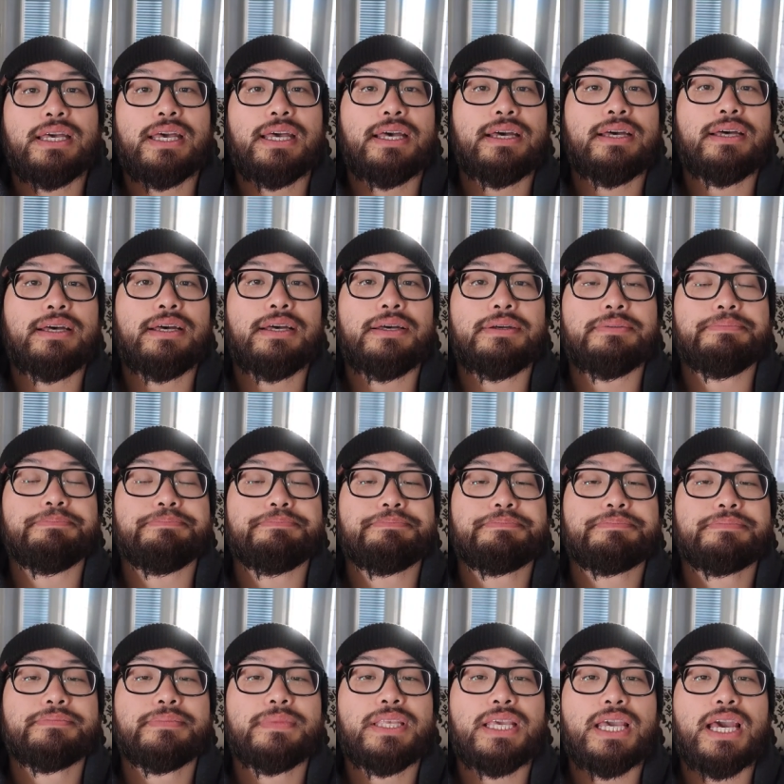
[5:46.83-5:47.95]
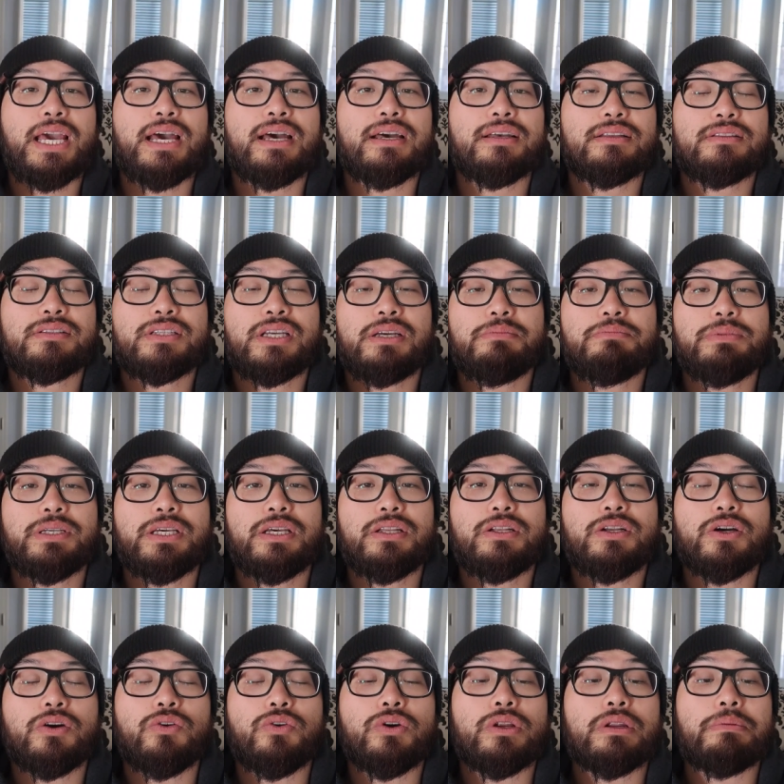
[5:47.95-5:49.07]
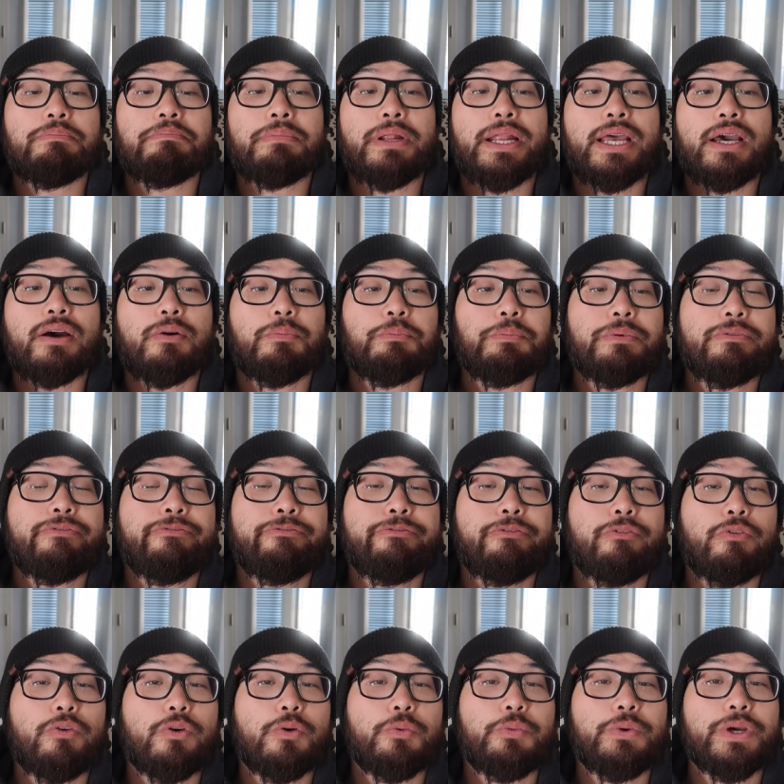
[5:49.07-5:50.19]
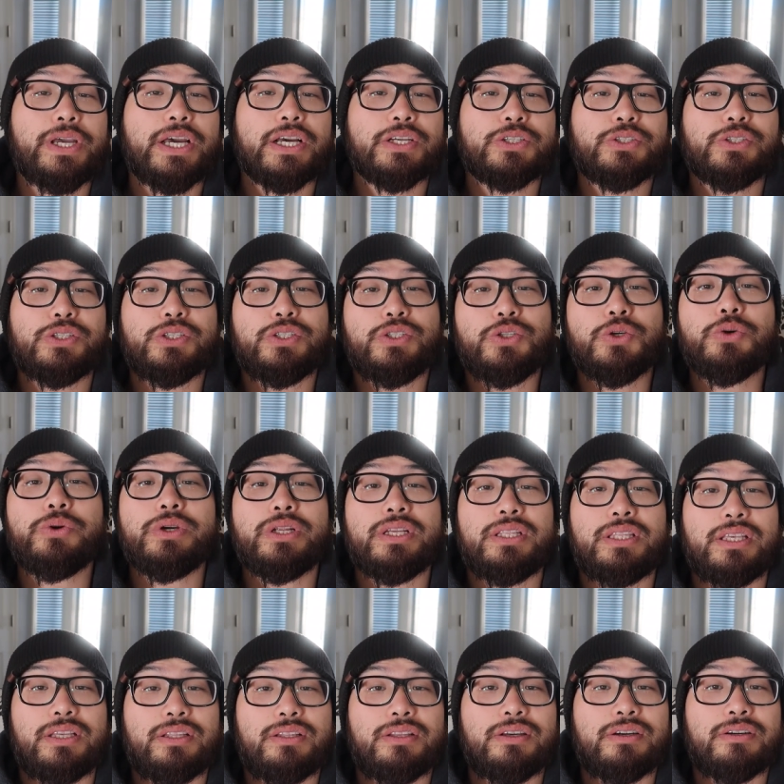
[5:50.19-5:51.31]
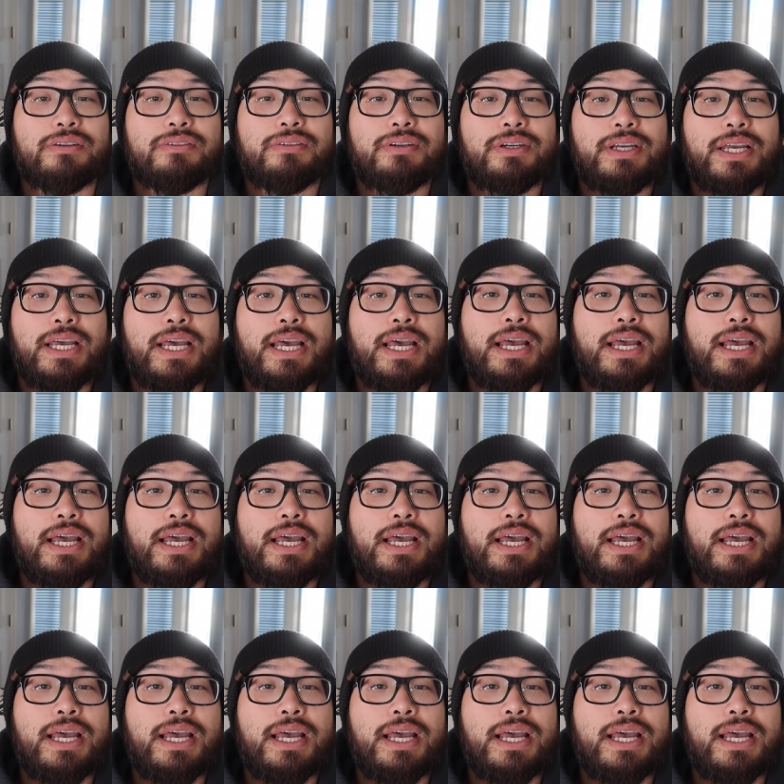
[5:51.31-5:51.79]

Um, yeah, time to get going. Now, before we actually do anything though,